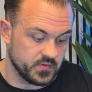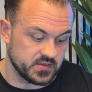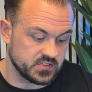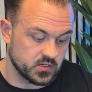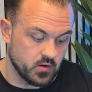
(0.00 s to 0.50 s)

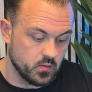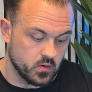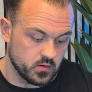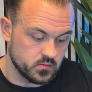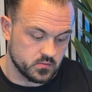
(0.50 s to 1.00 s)
This is a great
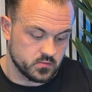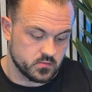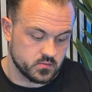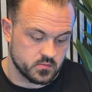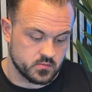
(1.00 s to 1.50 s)
one.
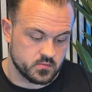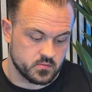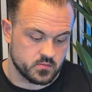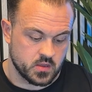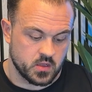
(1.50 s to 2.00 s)

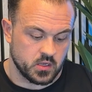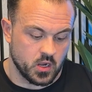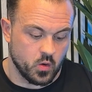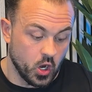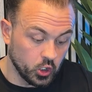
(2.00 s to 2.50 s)

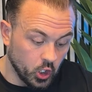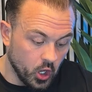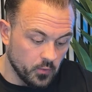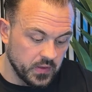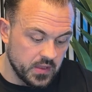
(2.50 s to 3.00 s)
A lot
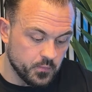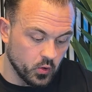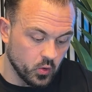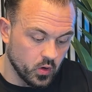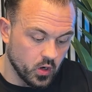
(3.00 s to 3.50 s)
of people